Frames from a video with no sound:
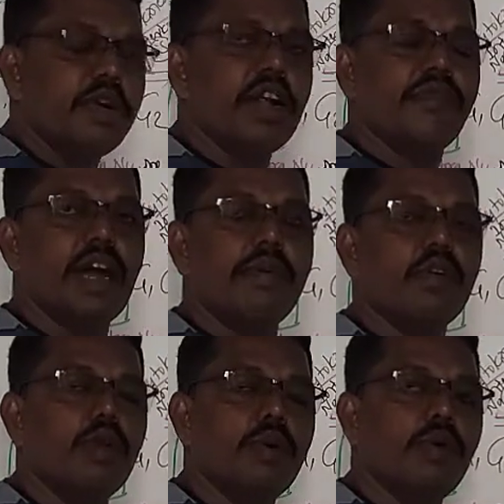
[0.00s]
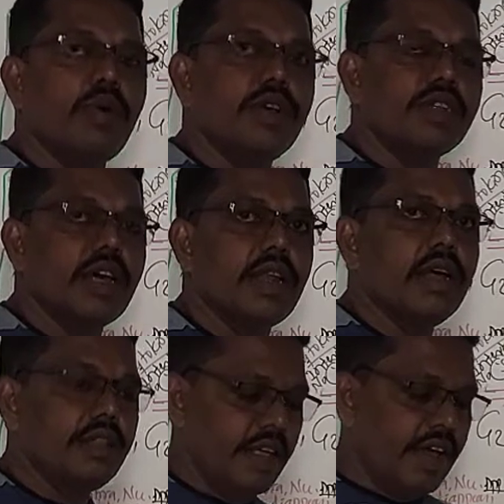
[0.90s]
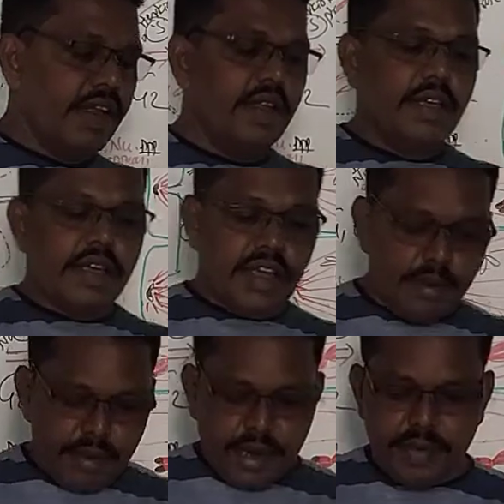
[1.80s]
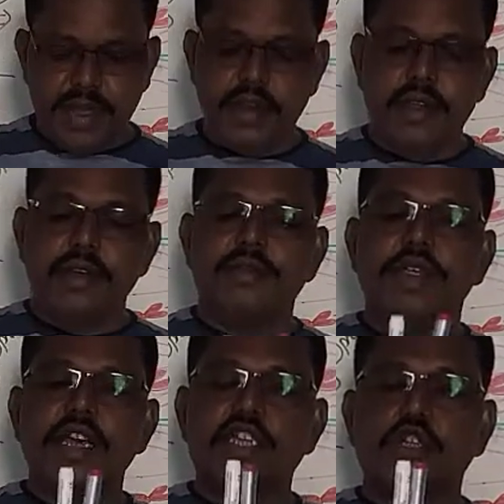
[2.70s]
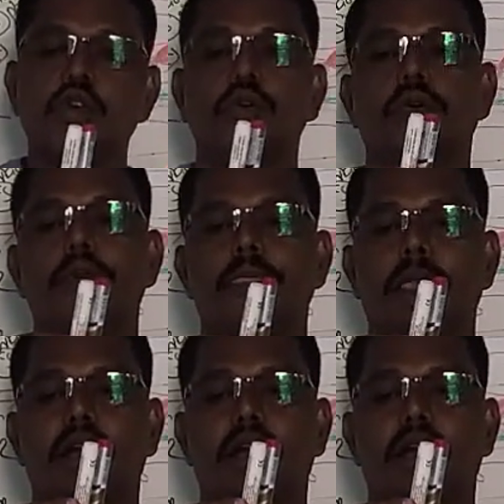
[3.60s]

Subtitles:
spindle fiber will be origin. Then in between these two